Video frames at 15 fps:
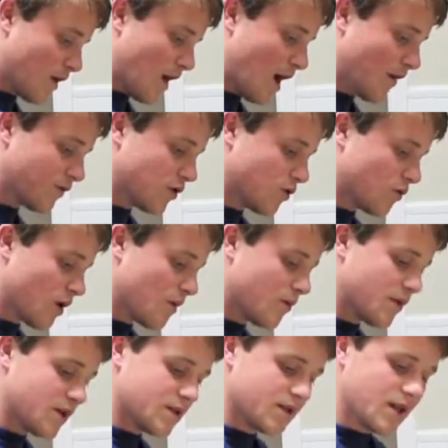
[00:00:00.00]
after you rub
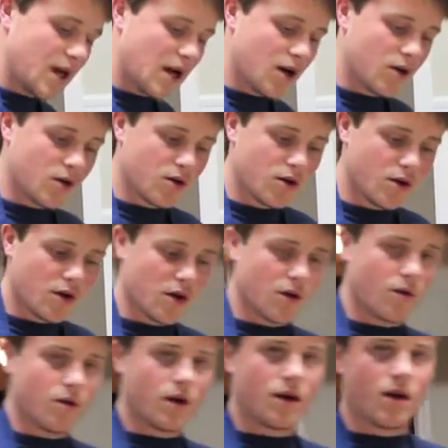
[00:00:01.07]
these down, you're going
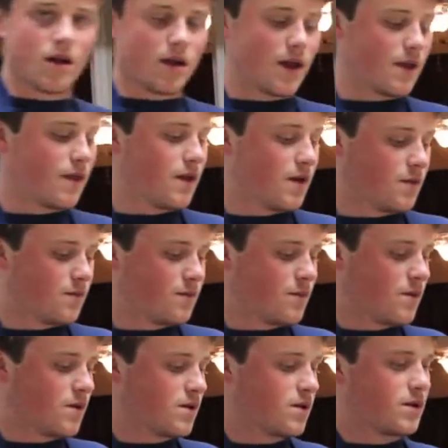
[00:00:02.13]
to want to let
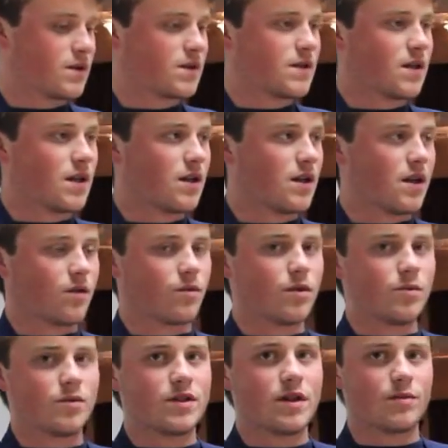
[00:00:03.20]
them sit at
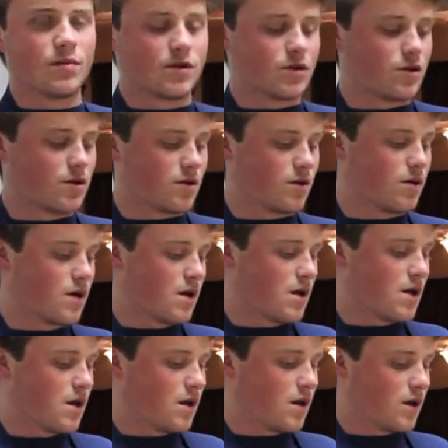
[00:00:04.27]
room temperature,
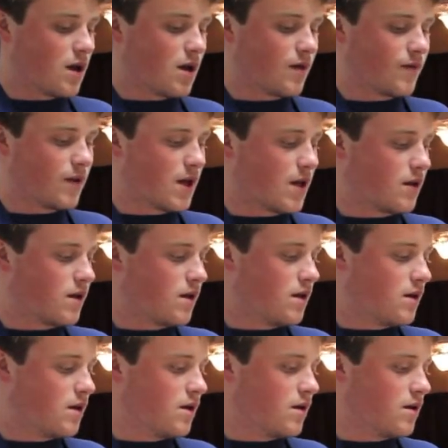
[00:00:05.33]
kind of let
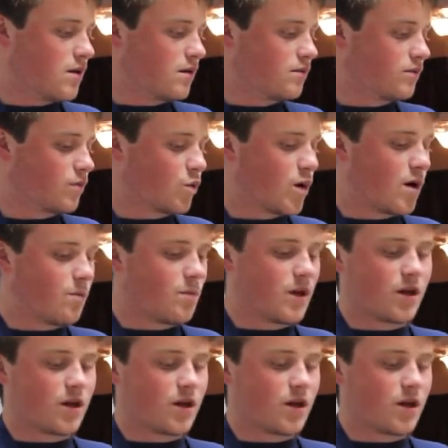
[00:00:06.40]
the rub